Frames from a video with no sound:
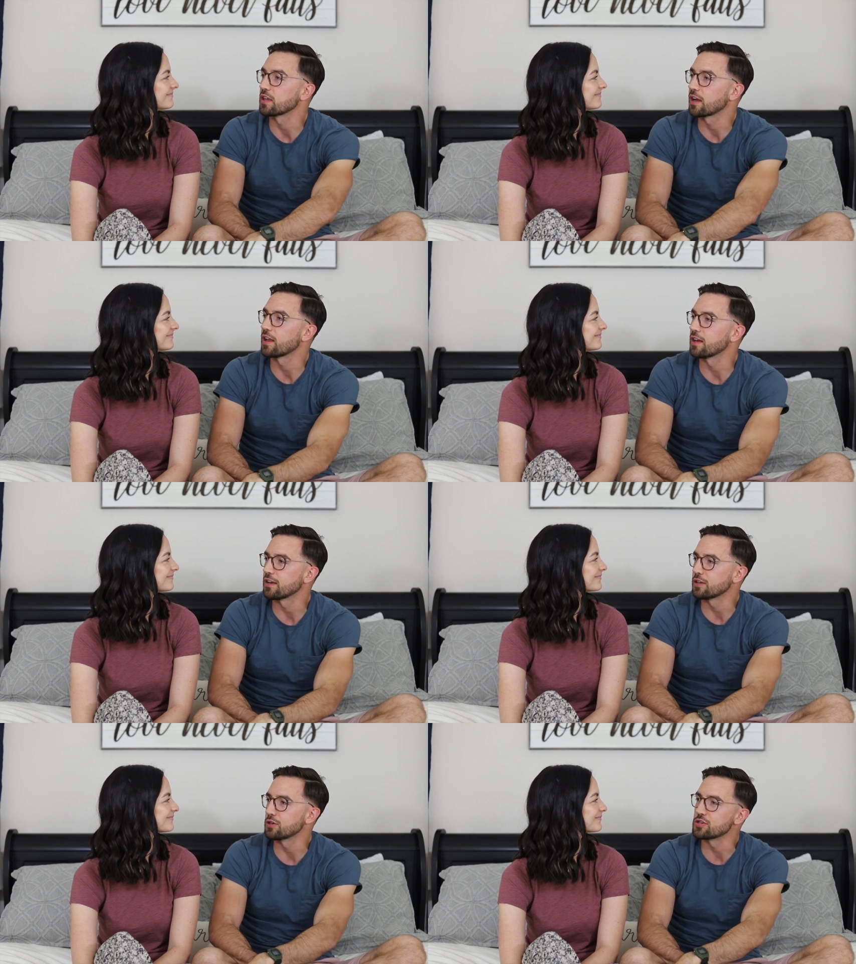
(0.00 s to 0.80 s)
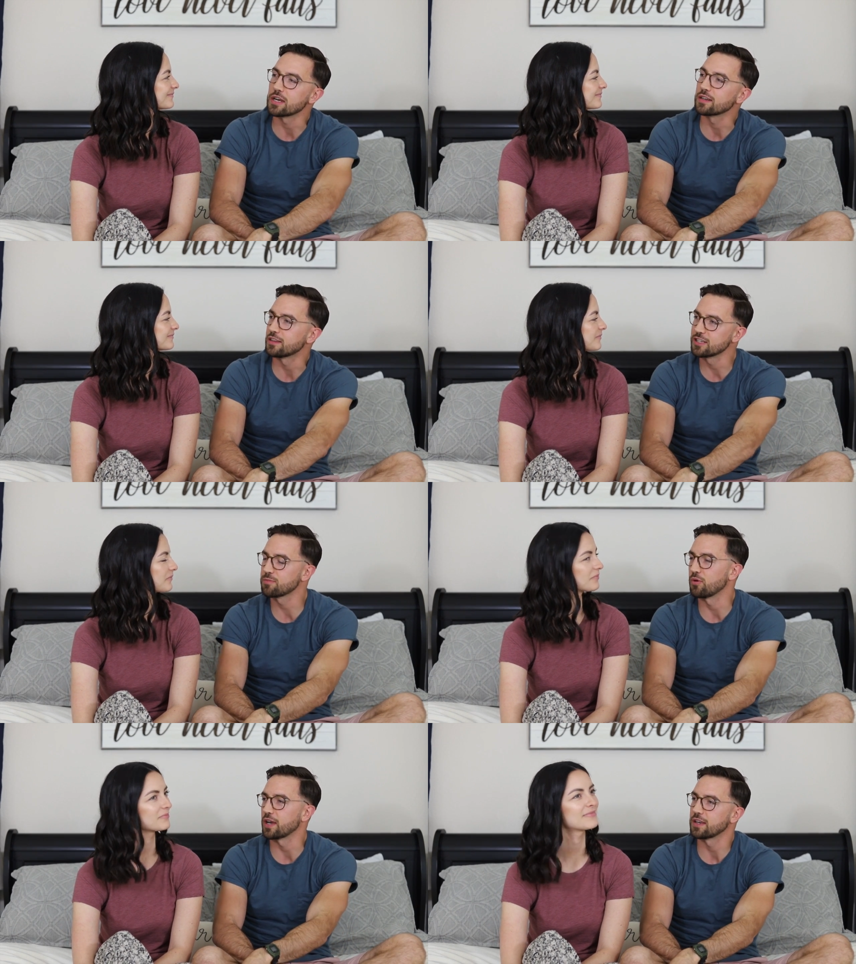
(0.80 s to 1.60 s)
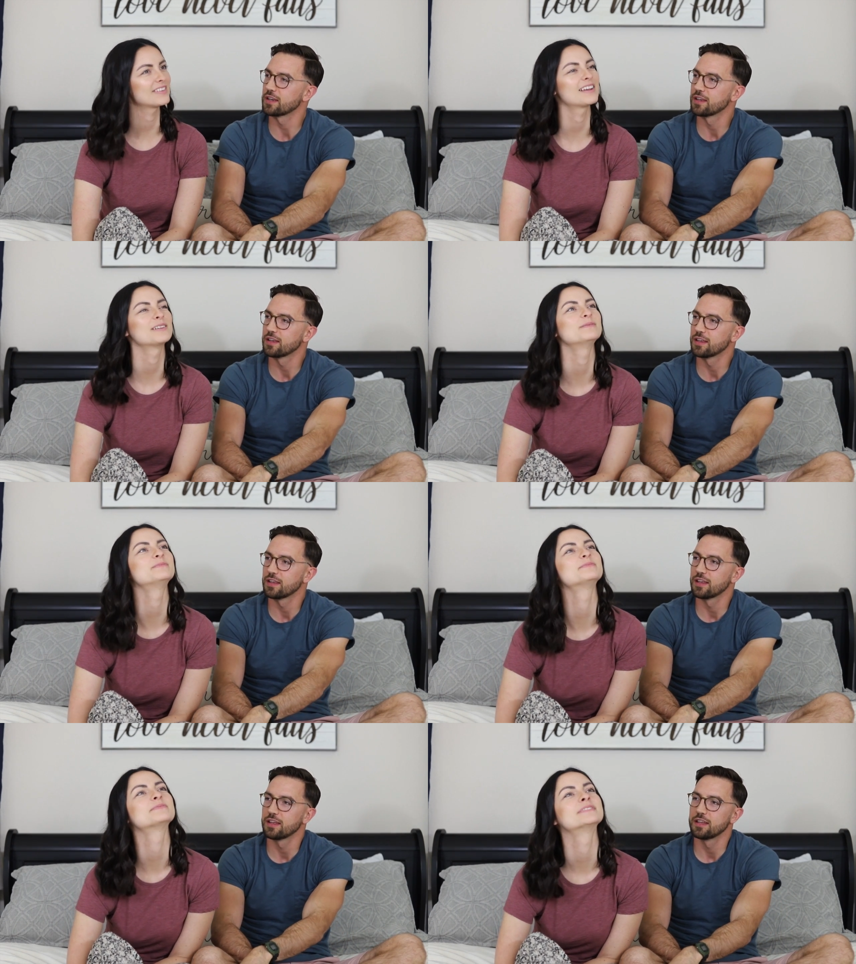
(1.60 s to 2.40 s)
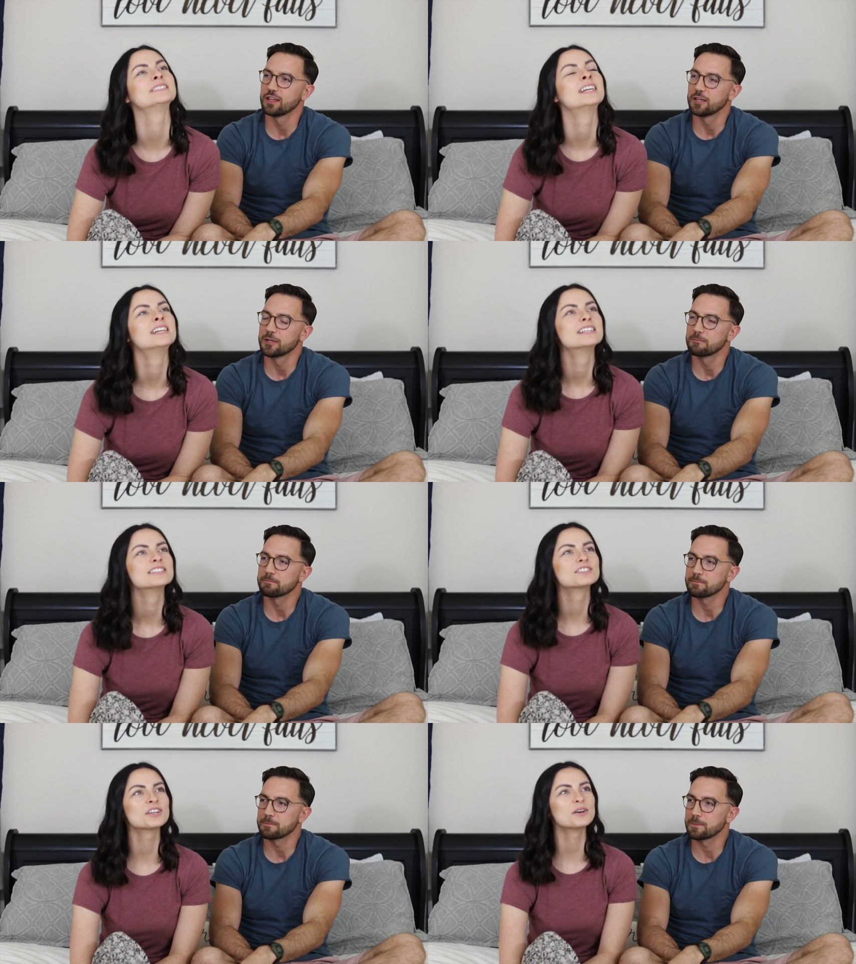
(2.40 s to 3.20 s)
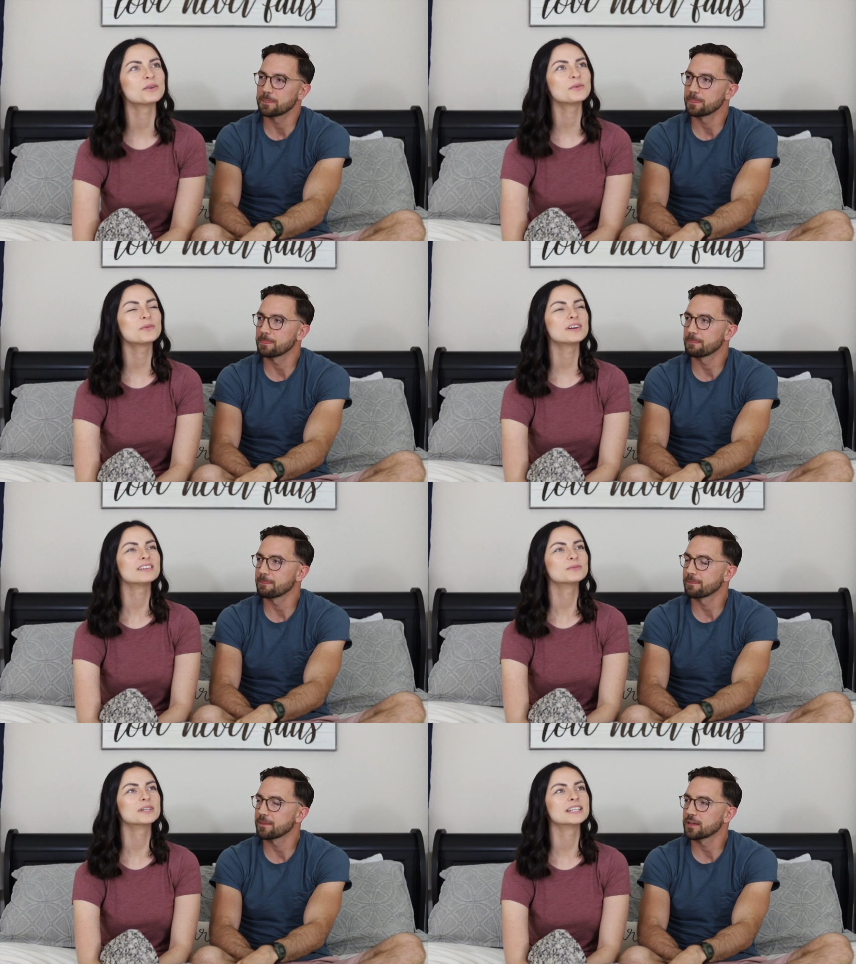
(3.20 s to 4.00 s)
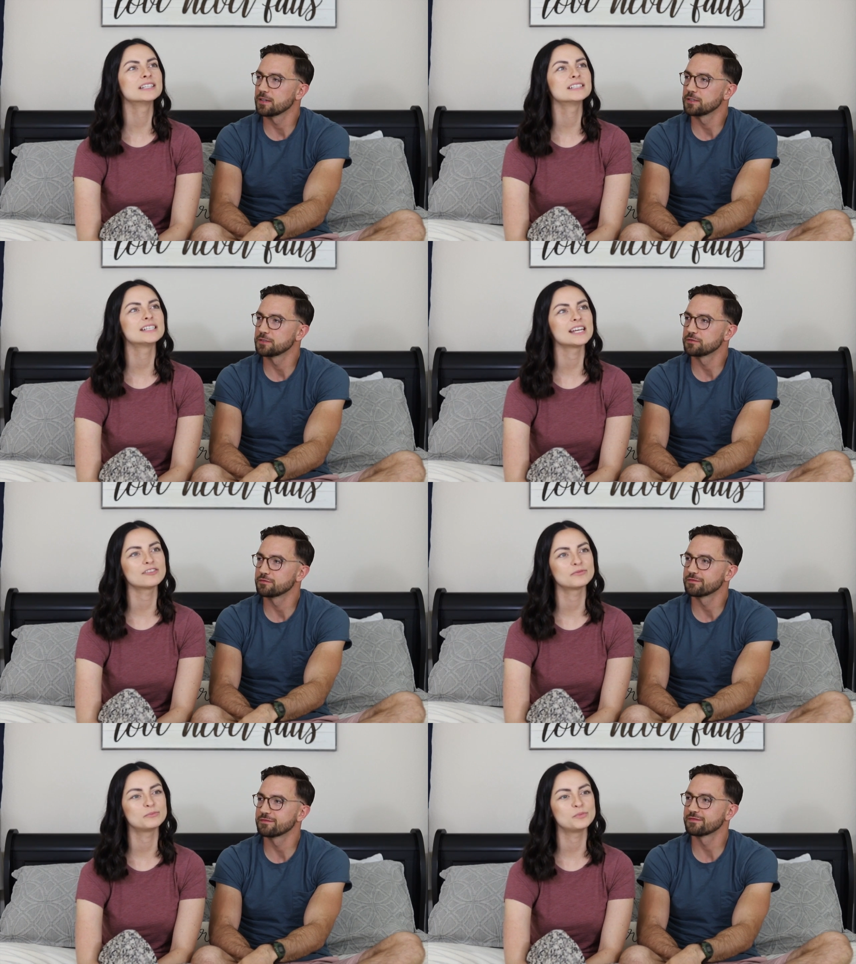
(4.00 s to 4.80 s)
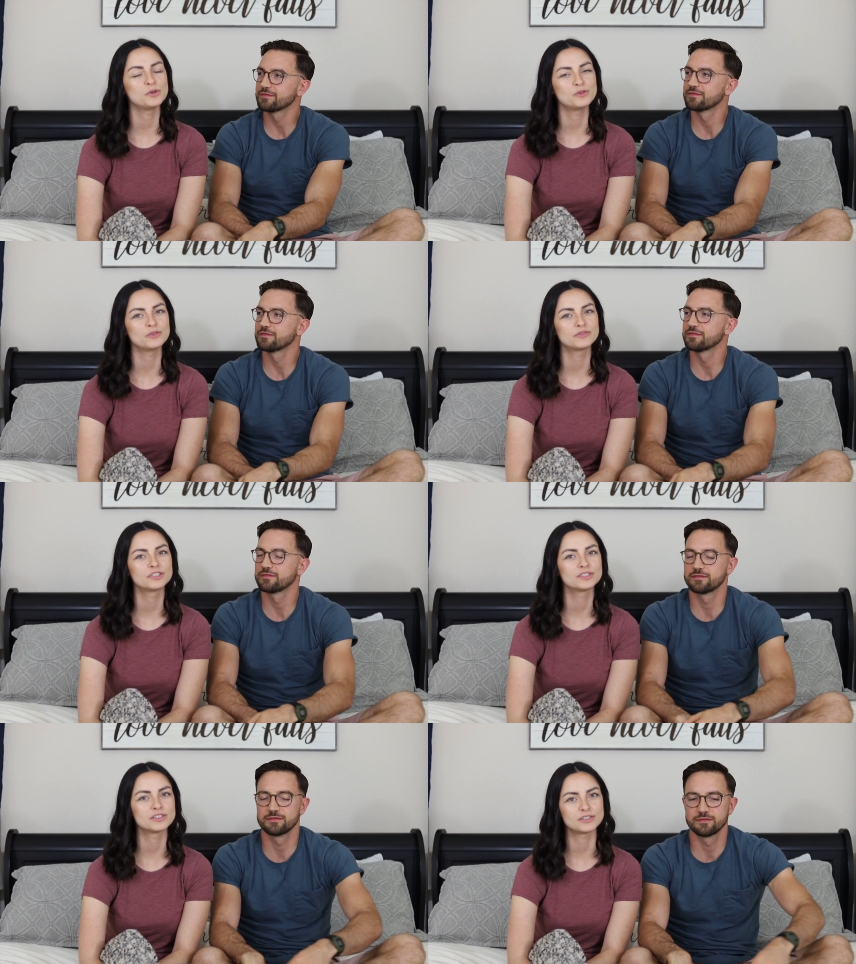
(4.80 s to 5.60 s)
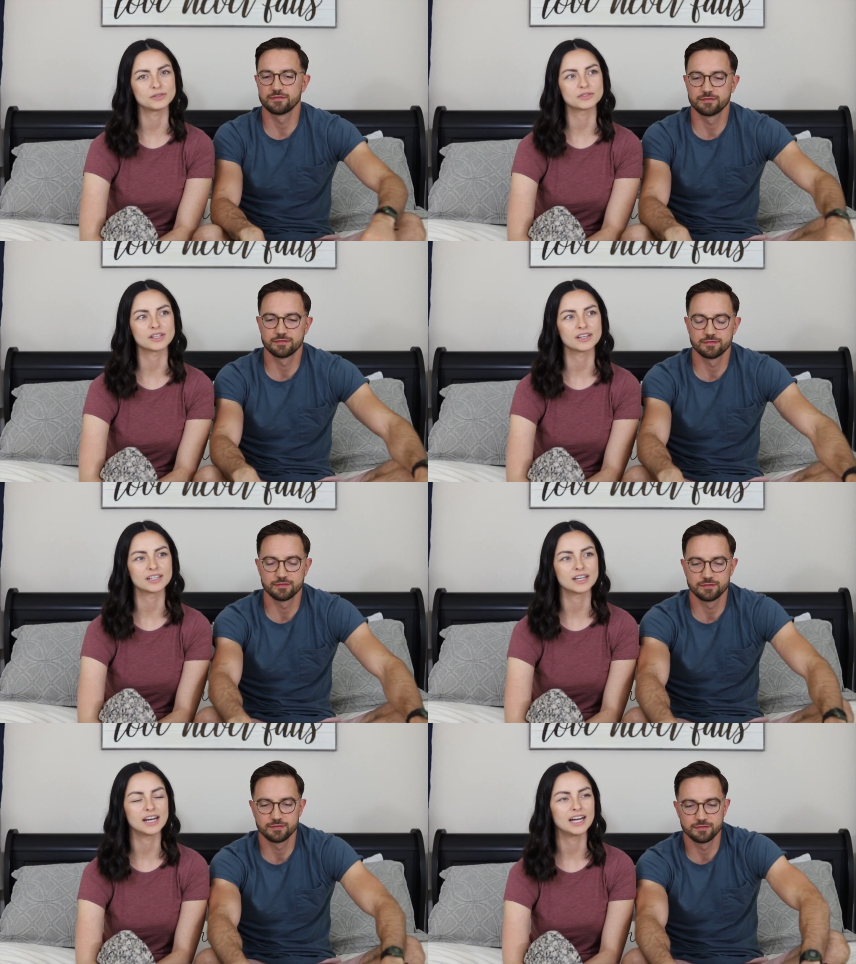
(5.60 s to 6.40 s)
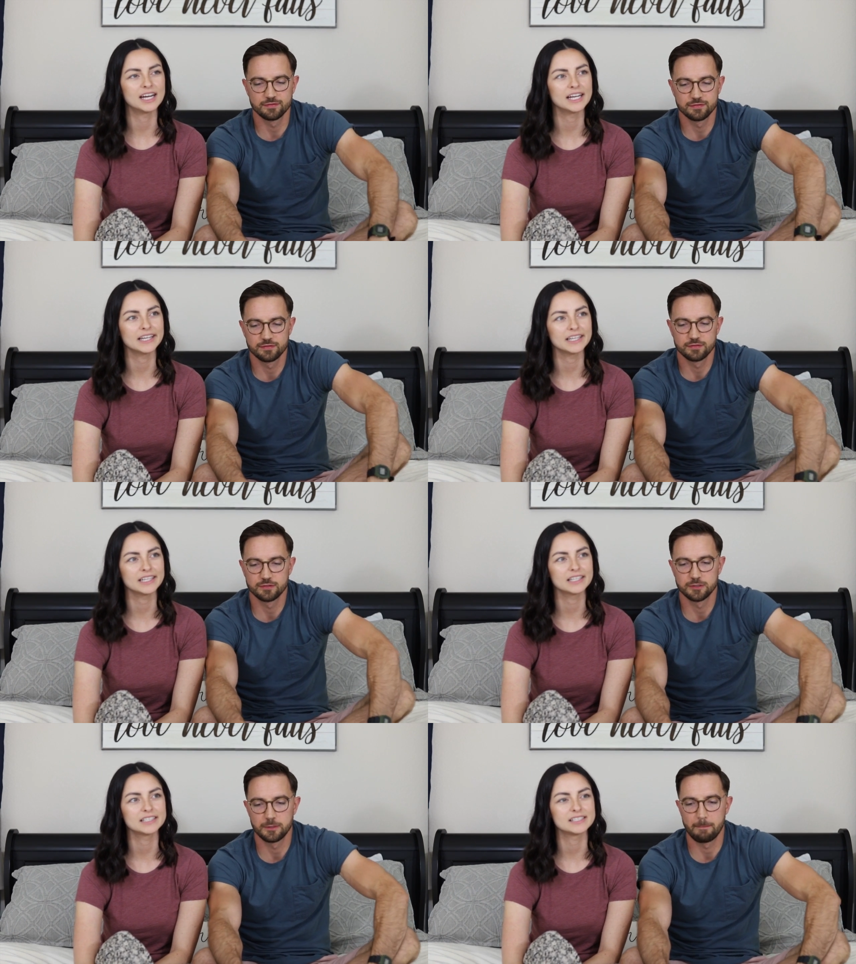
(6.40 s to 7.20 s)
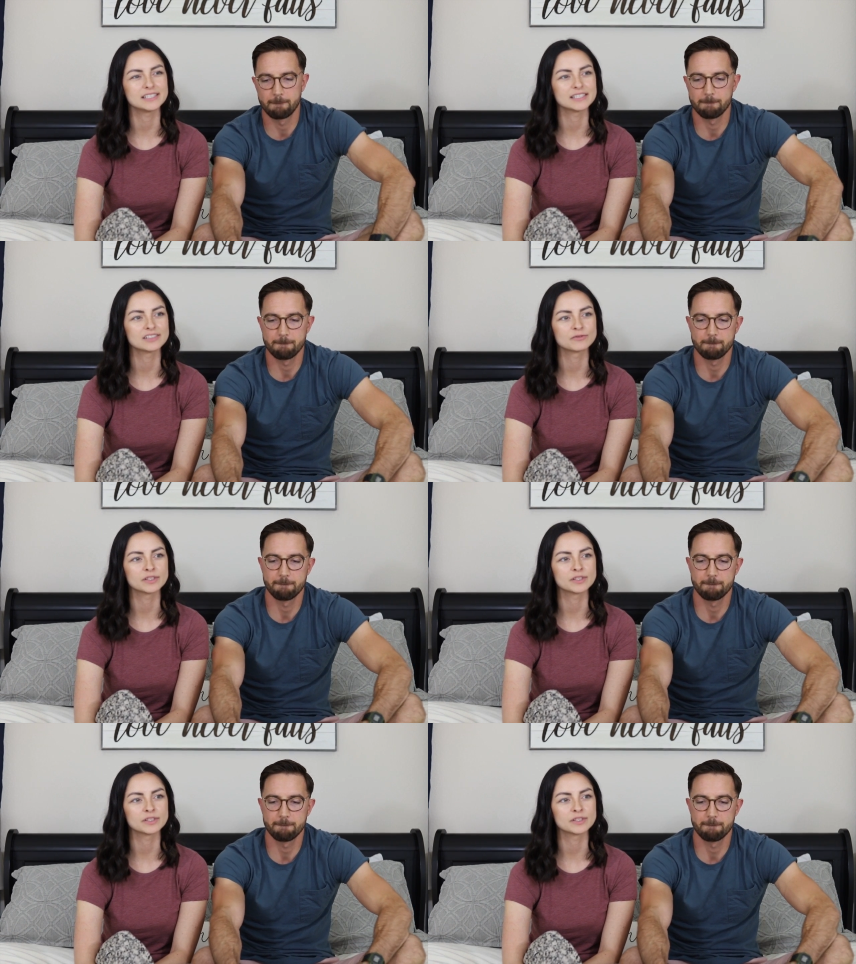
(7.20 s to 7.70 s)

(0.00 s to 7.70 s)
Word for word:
Speaker 1: can kind of interject at this point.
Speaker 2: Yeah. So when Dave moved to Tucson, I didn't